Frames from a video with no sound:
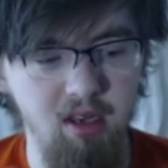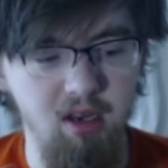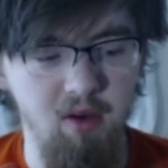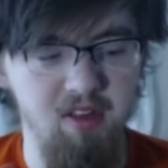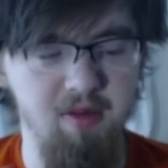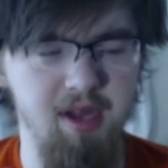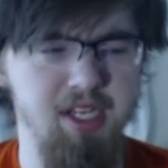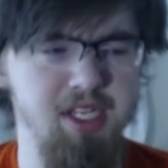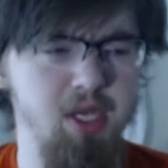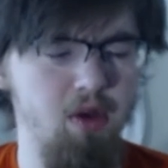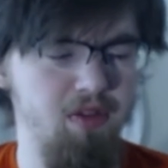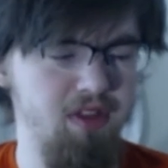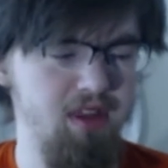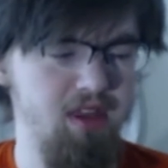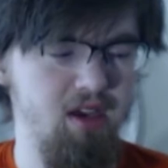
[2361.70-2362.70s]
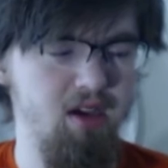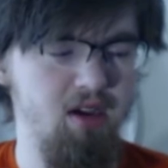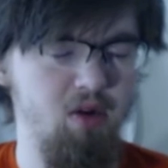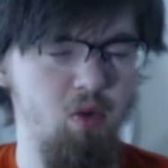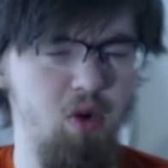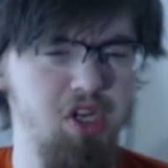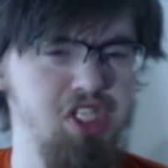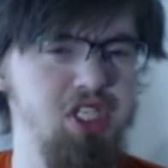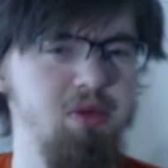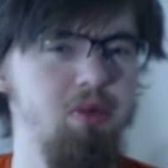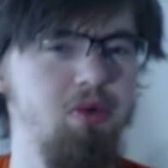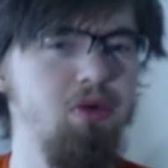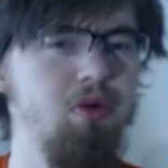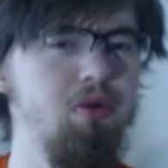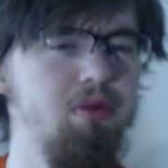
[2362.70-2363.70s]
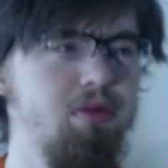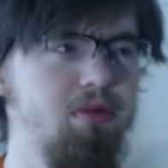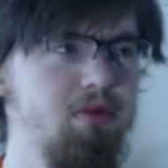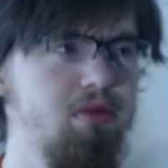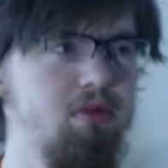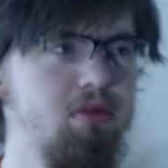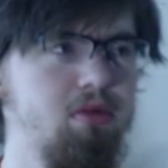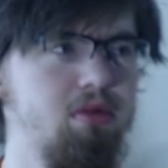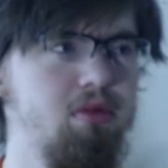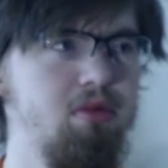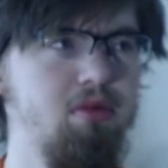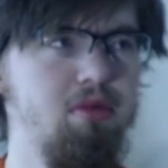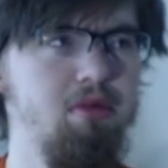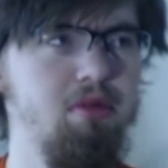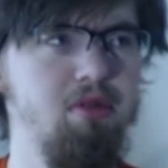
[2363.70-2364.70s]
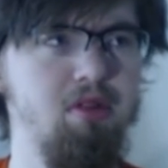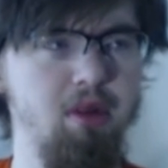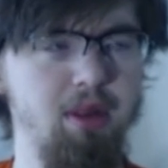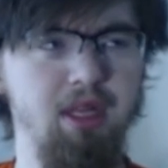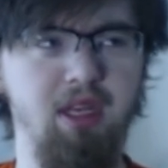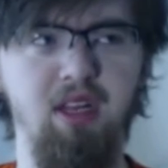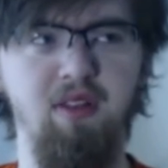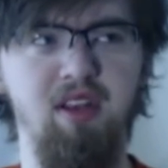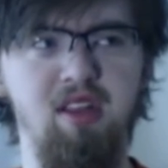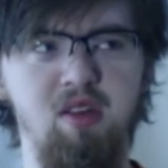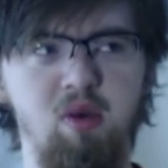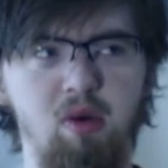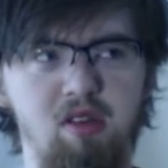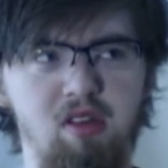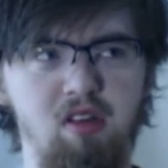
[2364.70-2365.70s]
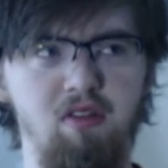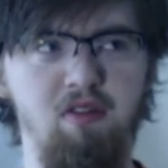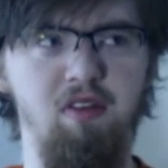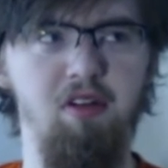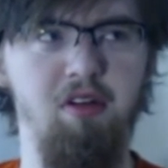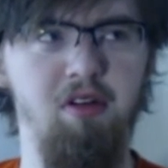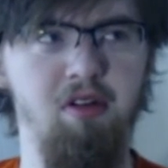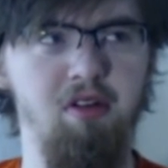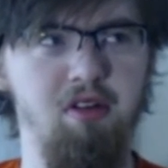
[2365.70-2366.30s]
especially all the questionable deleting the Discord server,